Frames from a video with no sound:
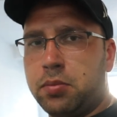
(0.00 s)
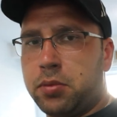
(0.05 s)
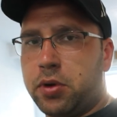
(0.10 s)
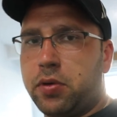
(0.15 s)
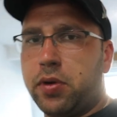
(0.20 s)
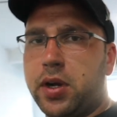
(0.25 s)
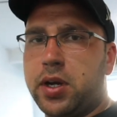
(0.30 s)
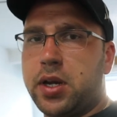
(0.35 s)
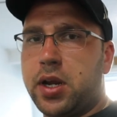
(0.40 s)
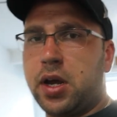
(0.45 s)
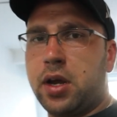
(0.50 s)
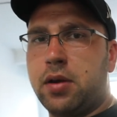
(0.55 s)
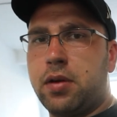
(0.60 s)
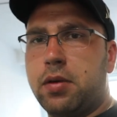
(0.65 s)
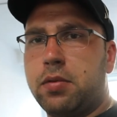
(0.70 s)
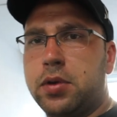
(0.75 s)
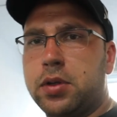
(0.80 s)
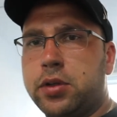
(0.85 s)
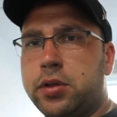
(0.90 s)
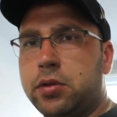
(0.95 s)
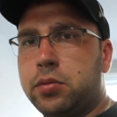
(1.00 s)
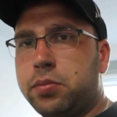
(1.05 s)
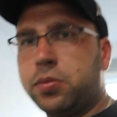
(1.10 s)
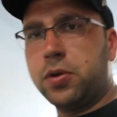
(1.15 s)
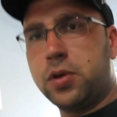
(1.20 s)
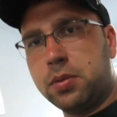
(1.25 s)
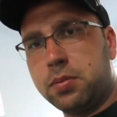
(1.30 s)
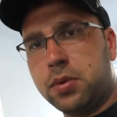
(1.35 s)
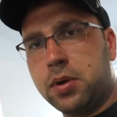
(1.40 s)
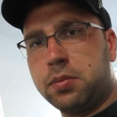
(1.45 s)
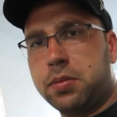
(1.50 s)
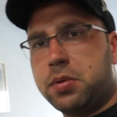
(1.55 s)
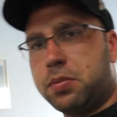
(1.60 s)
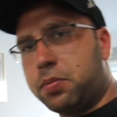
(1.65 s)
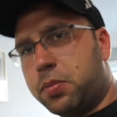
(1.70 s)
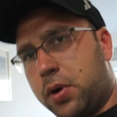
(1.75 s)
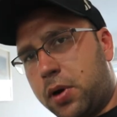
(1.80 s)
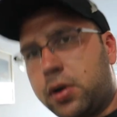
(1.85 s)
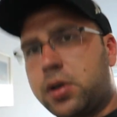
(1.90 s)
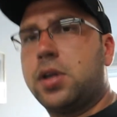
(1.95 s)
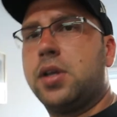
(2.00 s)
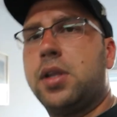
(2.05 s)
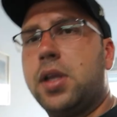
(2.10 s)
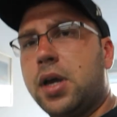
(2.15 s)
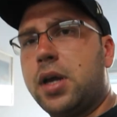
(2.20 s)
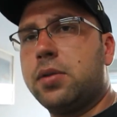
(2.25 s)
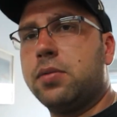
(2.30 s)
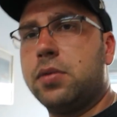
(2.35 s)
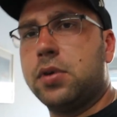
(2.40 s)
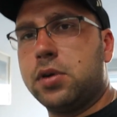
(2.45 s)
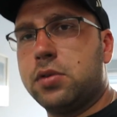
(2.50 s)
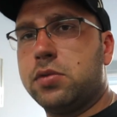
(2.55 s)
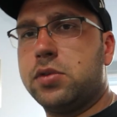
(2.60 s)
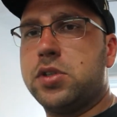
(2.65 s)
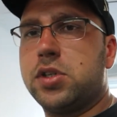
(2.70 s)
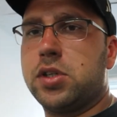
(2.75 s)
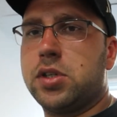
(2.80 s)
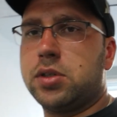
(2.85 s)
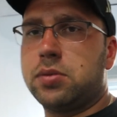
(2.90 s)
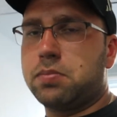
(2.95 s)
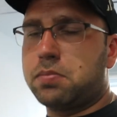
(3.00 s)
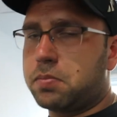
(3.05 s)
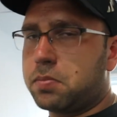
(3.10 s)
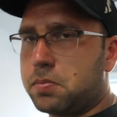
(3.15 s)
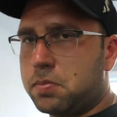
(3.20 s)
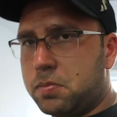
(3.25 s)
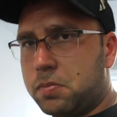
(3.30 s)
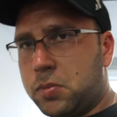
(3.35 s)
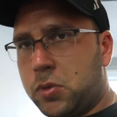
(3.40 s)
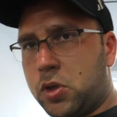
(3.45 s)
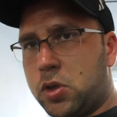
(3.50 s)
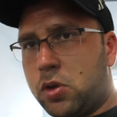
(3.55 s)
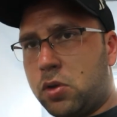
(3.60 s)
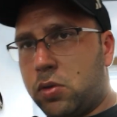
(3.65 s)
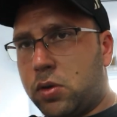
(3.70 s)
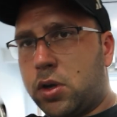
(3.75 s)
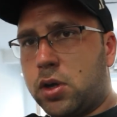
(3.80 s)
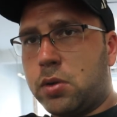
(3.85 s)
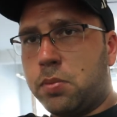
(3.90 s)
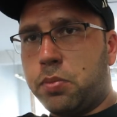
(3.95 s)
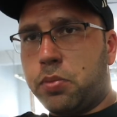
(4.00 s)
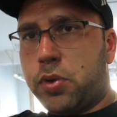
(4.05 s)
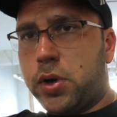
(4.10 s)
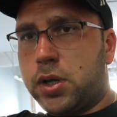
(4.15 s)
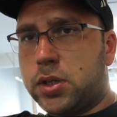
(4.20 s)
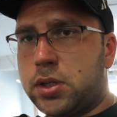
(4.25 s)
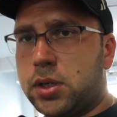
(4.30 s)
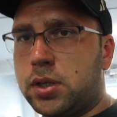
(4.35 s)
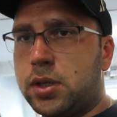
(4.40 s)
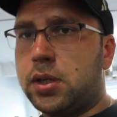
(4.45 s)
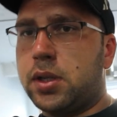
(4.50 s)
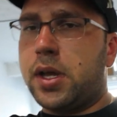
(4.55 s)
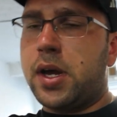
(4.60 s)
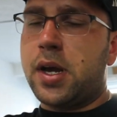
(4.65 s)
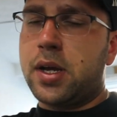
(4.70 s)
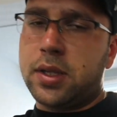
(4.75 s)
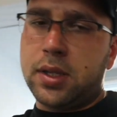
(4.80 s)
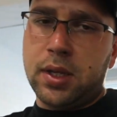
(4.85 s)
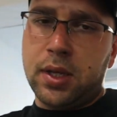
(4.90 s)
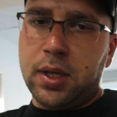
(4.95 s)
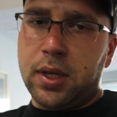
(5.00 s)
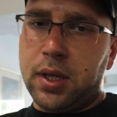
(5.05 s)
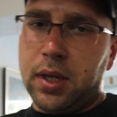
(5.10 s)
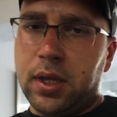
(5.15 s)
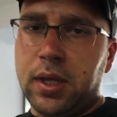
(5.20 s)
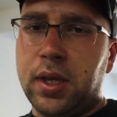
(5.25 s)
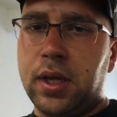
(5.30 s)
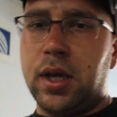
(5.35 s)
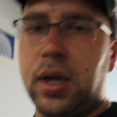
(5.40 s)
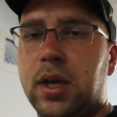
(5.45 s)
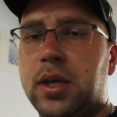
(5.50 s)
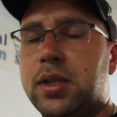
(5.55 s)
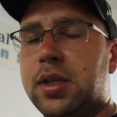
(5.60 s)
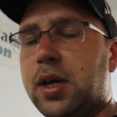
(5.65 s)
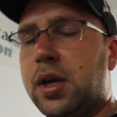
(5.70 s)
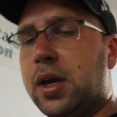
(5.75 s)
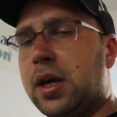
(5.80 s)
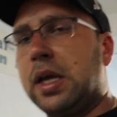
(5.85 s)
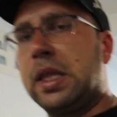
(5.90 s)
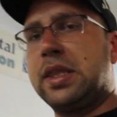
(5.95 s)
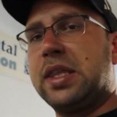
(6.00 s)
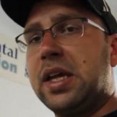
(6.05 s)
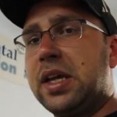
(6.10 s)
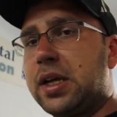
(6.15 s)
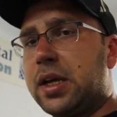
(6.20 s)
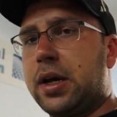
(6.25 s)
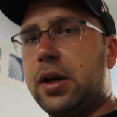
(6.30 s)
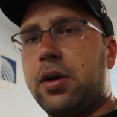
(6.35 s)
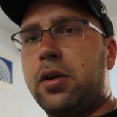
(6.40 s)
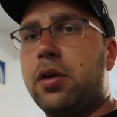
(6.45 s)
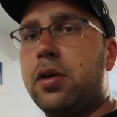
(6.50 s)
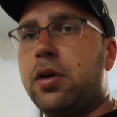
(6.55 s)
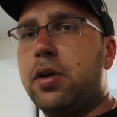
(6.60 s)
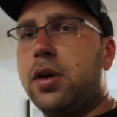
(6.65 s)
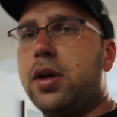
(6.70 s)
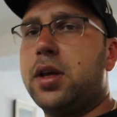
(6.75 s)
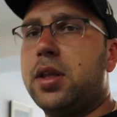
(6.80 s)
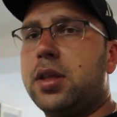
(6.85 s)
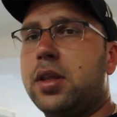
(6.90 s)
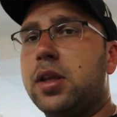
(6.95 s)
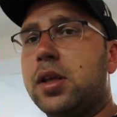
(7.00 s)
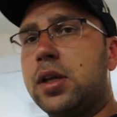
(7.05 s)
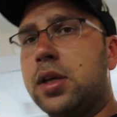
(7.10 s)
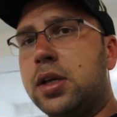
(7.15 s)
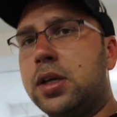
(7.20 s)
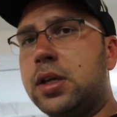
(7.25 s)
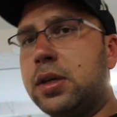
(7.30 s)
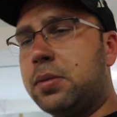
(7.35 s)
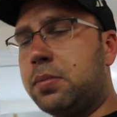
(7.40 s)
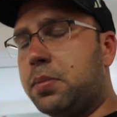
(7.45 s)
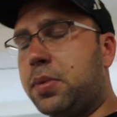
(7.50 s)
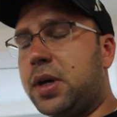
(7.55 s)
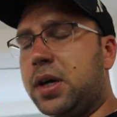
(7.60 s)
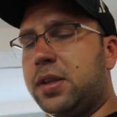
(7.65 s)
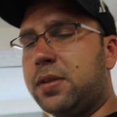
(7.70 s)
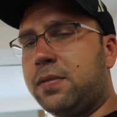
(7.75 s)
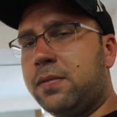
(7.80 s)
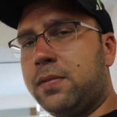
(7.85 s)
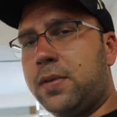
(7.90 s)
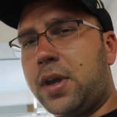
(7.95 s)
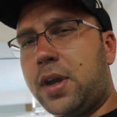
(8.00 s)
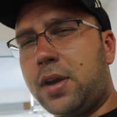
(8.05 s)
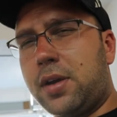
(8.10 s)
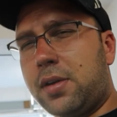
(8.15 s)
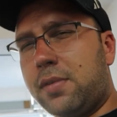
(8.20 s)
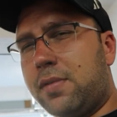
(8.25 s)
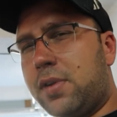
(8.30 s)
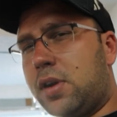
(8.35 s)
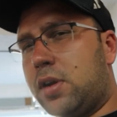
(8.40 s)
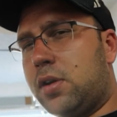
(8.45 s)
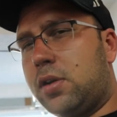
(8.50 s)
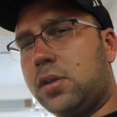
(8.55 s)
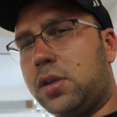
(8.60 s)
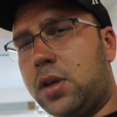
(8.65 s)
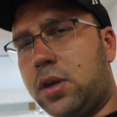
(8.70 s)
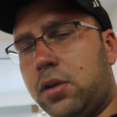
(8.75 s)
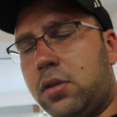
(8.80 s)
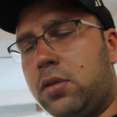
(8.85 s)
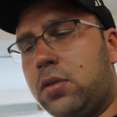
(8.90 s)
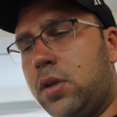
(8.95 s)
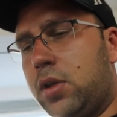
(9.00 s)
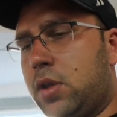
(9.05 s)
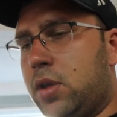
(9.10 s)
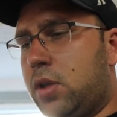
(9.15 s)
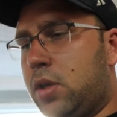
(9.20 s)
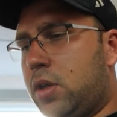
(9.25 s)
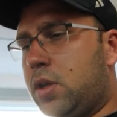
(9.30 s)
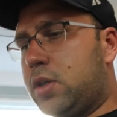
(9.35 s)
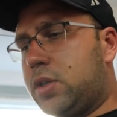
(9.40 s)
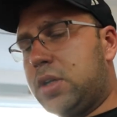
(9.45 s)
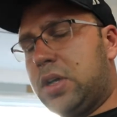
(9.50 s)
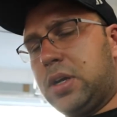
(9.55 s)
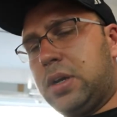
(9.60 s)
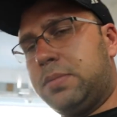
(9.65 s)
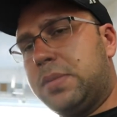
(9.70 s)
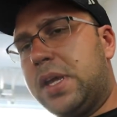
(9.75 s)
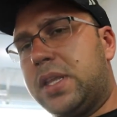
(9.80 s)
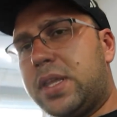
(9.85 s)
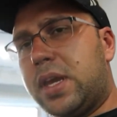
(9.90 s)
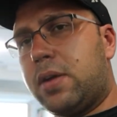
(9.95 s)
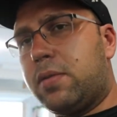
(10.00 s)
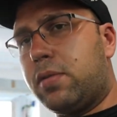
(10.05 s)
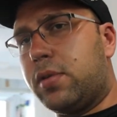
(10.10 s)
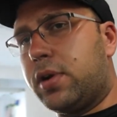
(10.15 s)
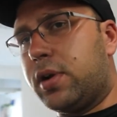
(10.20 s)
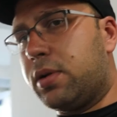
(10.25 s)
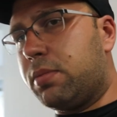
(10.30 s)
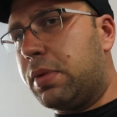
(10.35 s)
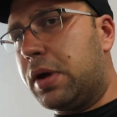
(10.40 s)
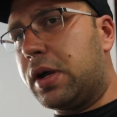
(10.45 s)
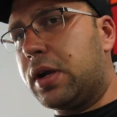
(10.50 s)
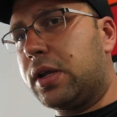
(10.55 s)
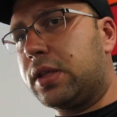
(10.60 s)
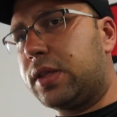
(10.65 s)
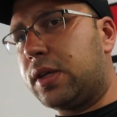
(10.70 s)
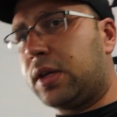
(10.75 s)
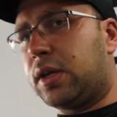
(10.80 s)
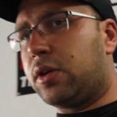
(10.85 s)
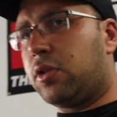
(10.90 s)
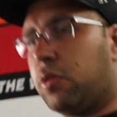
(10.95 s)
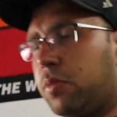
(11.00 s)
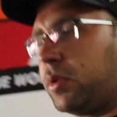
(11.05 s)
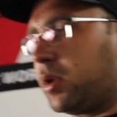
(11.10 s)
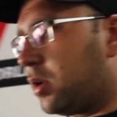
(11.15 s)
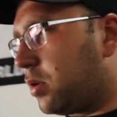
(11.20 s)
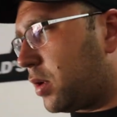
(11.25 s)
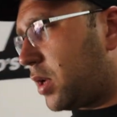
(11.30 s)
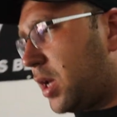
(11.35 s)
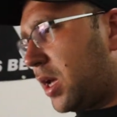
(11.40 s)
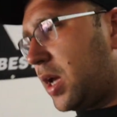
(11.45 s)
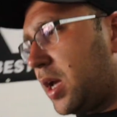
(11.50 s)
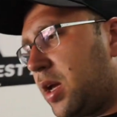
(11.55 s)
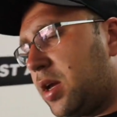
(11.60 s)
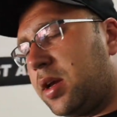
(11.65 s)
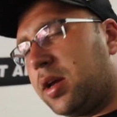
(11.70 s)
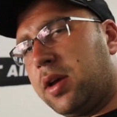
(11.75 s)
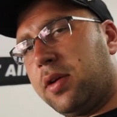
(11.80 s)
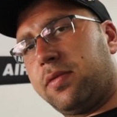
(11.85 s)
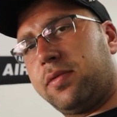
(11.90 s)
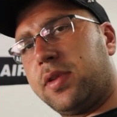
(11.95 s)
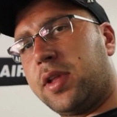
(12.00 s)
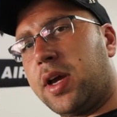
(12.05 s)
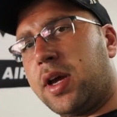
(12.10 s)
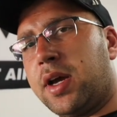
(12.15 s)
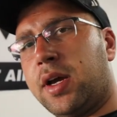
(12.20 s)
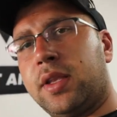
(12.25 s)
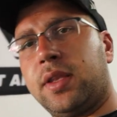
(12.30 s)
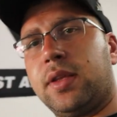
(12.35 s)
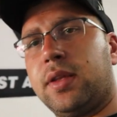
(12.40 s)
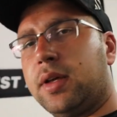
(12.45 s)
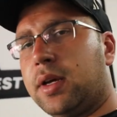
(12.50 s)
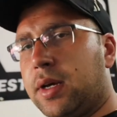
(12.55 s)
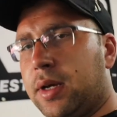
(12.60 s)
But right now I went to a pretty bumpy parking lot where it was just, you know, compressing a lot. And I think I heard it, but very, very little. So I'm not that worried about it. I think it'll be okay. If not,